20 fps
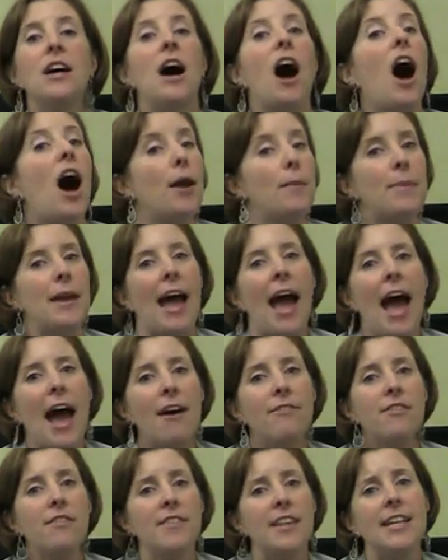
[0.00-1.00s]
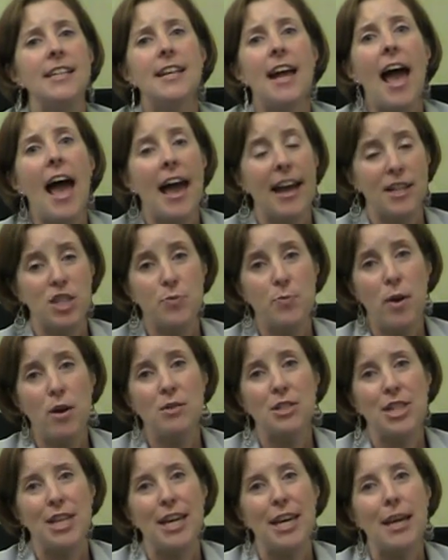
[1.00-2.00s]
On behalf of the Expo
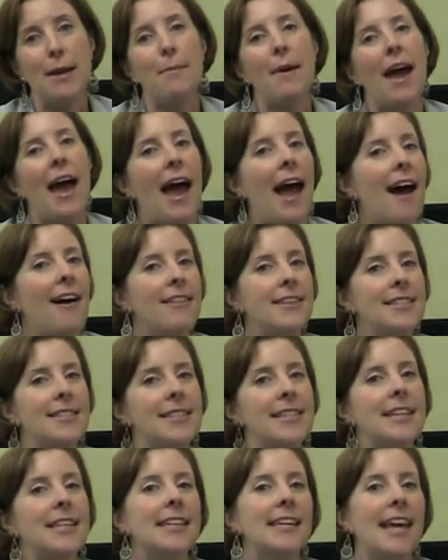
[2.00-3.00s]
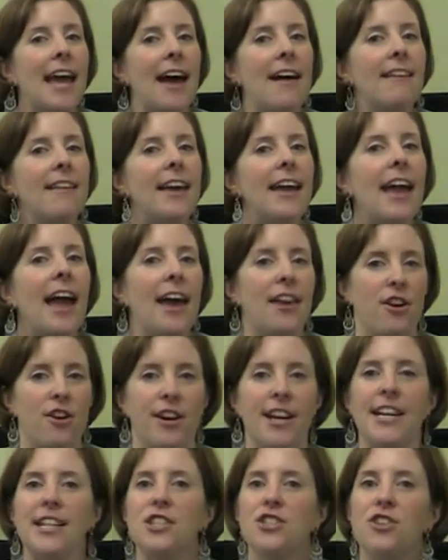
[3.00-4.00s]
team, Allison, Kelly, and our
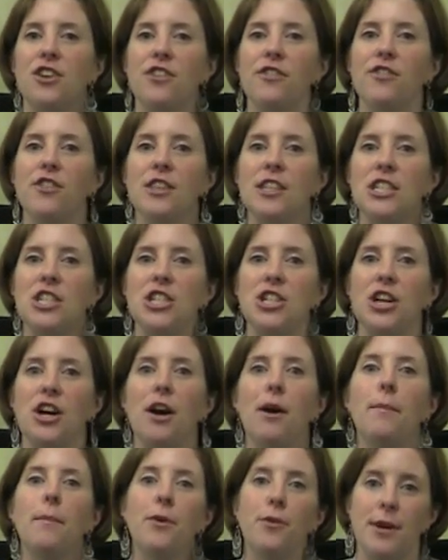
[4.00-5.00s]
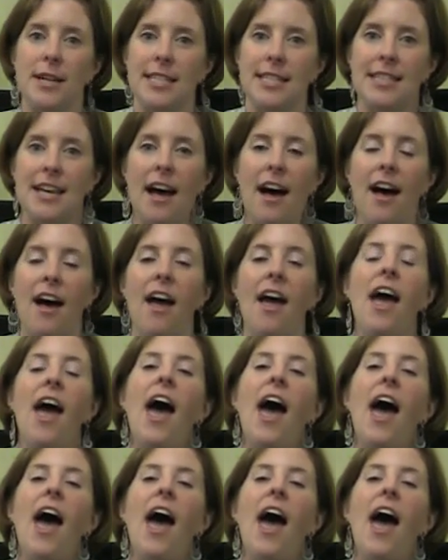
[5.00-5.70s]
intern for this year, Marissa,